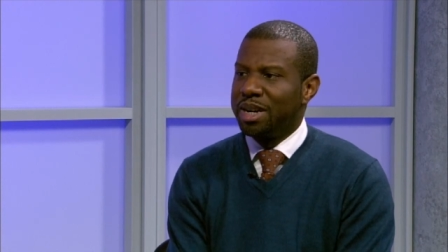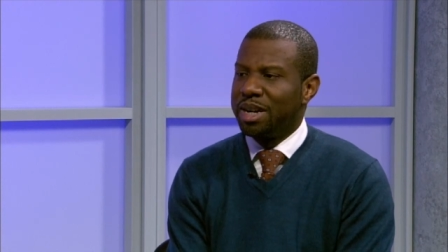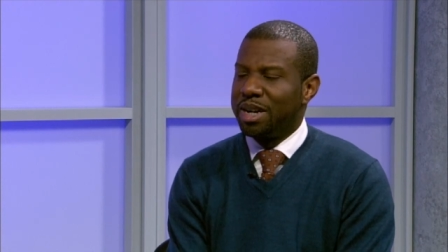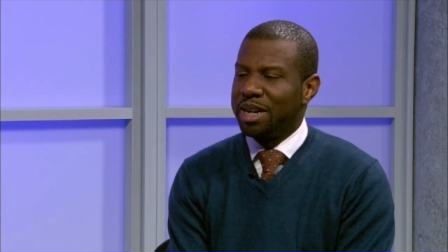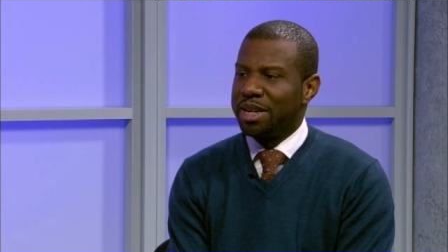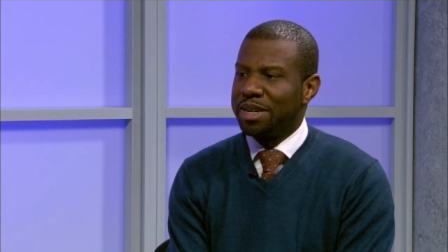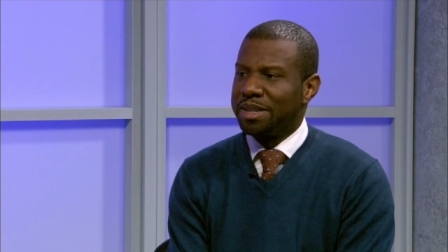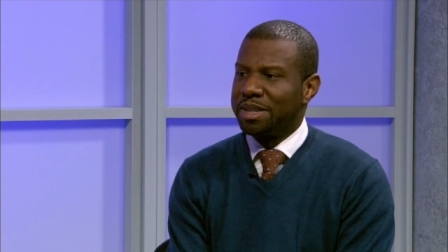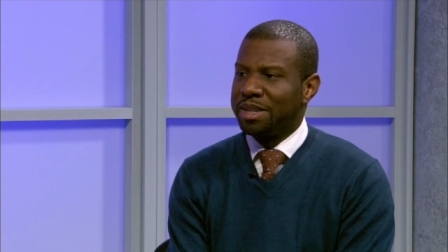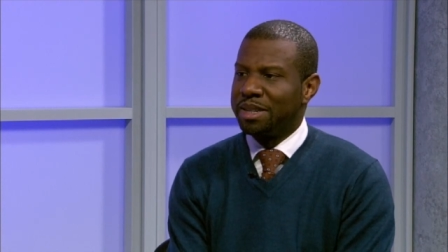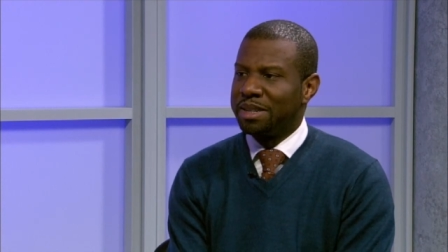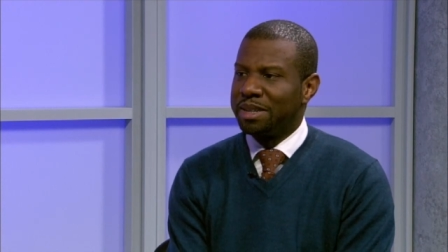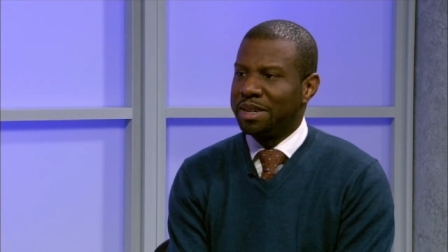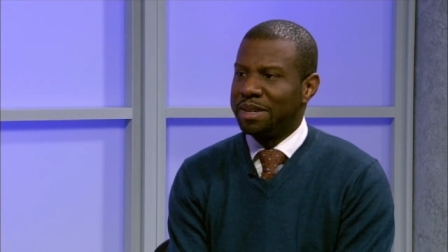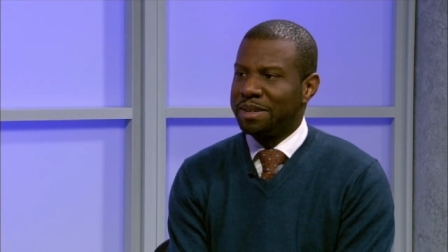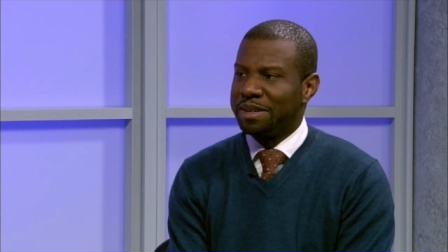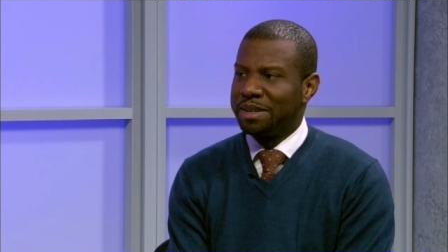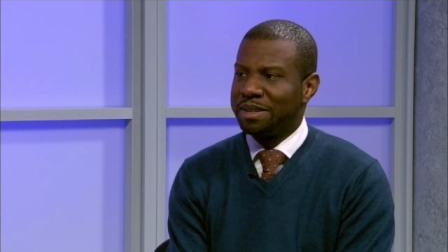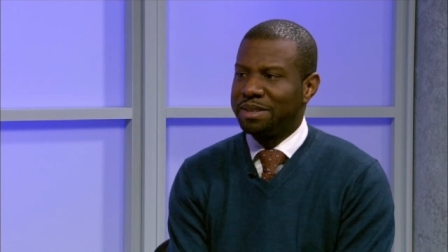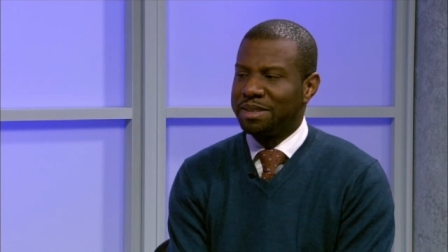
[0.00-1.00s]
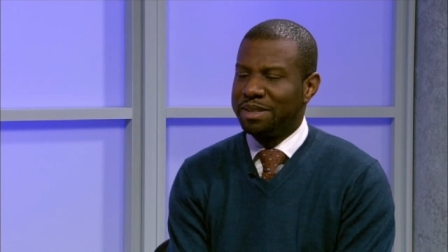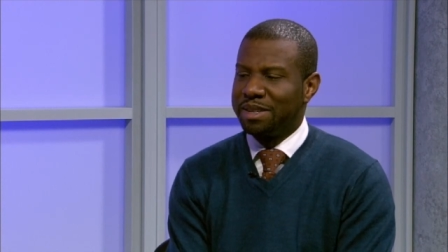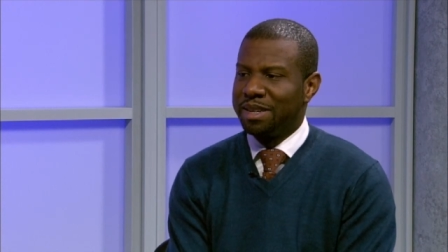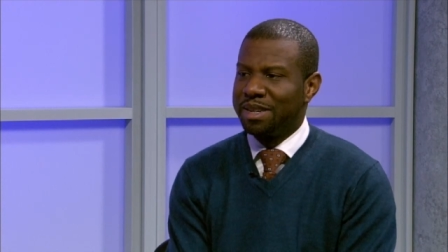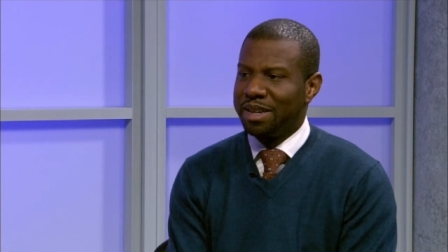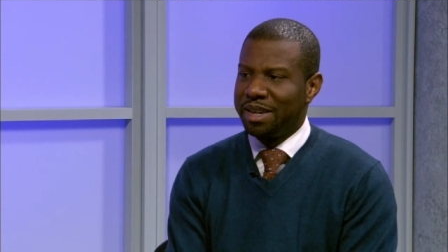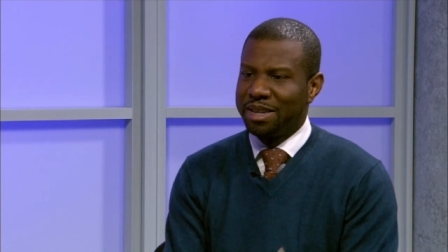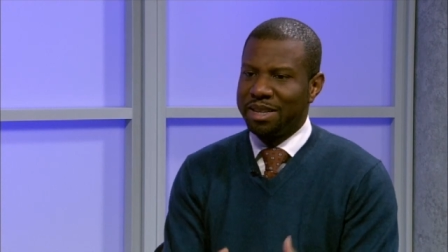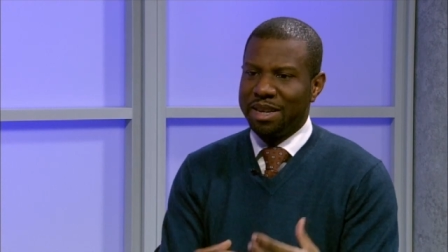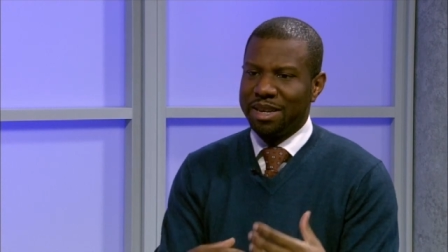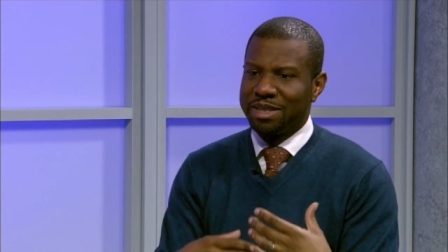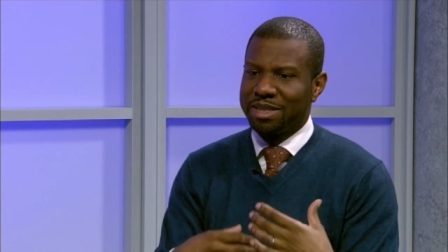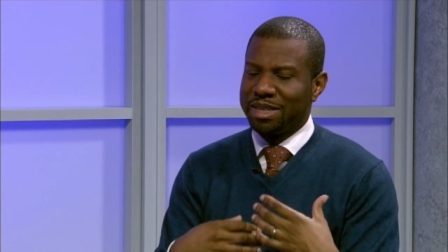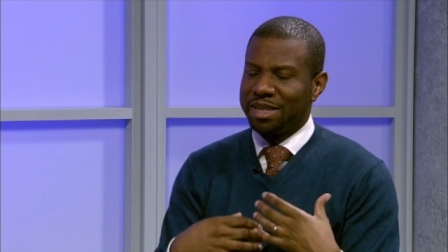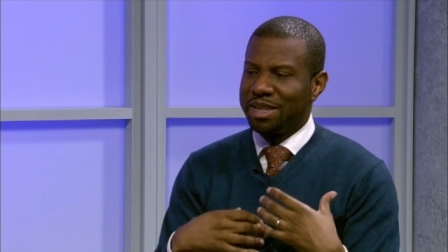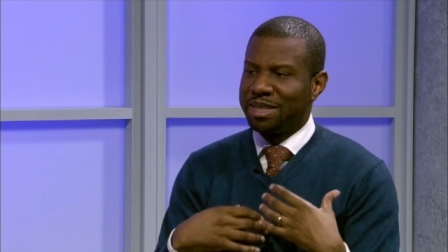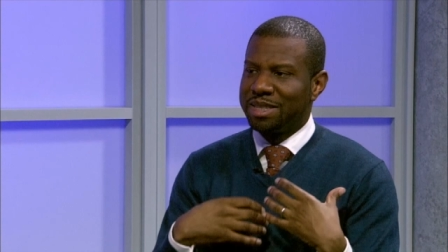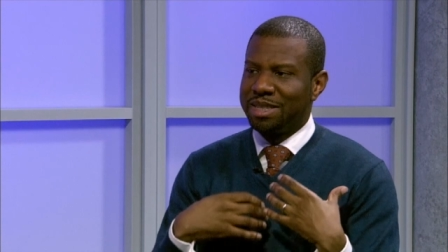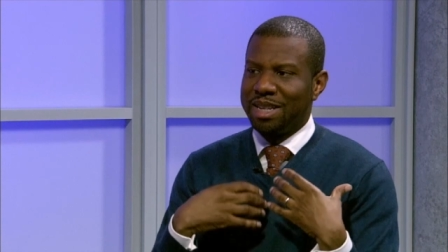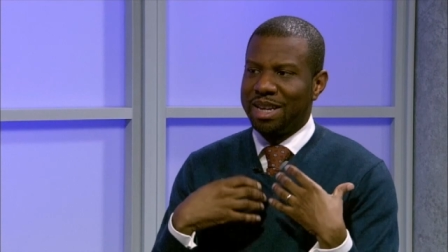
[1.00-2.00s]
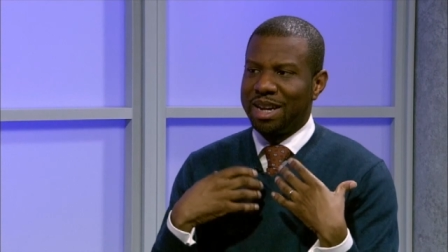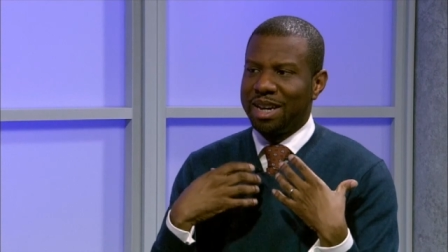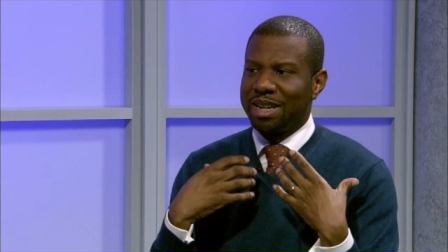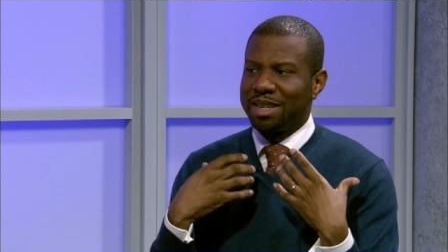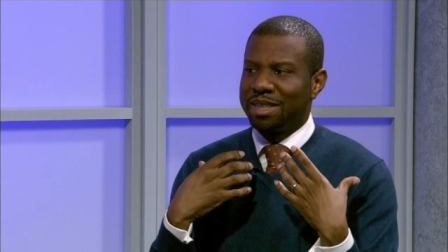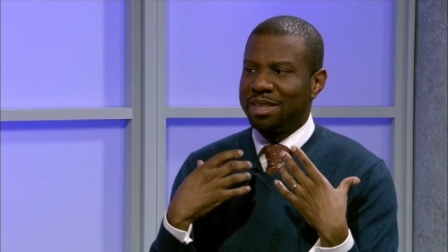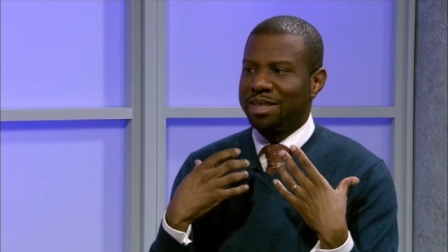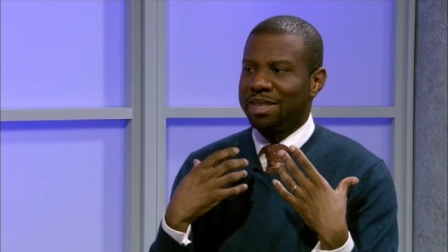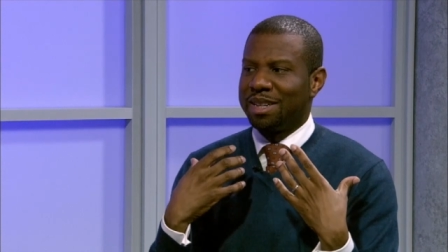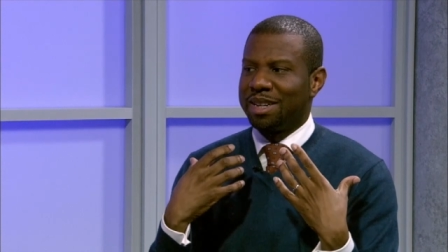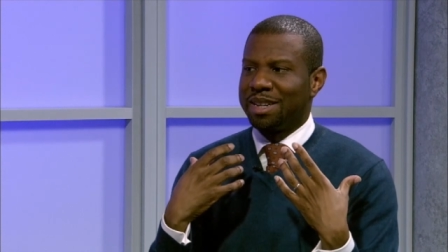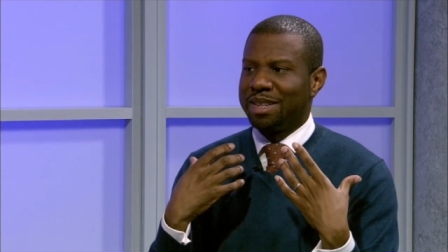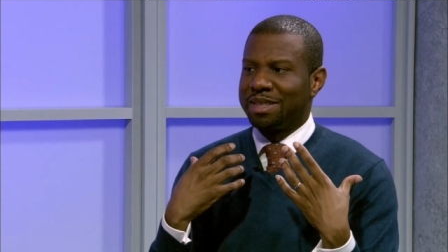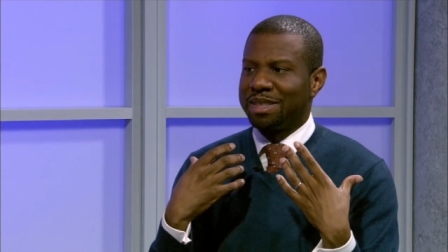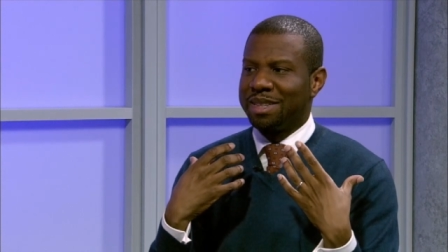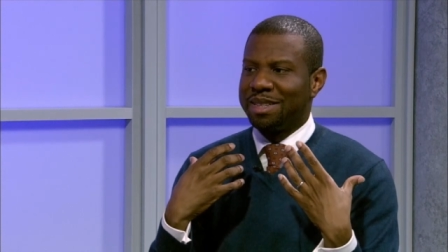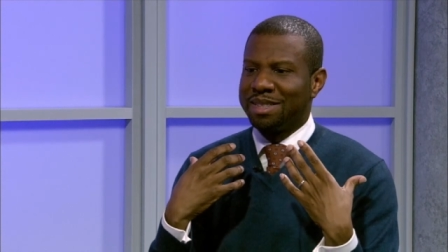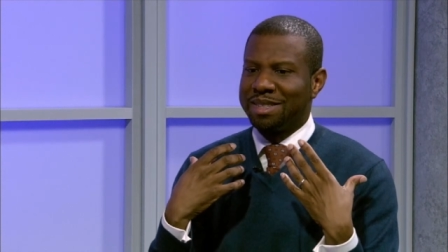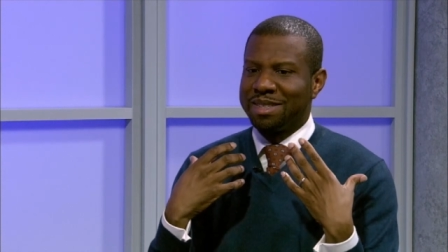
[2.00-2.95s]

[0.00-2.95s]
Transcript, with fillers: Uh, it, it, it, it's, it's, not uh,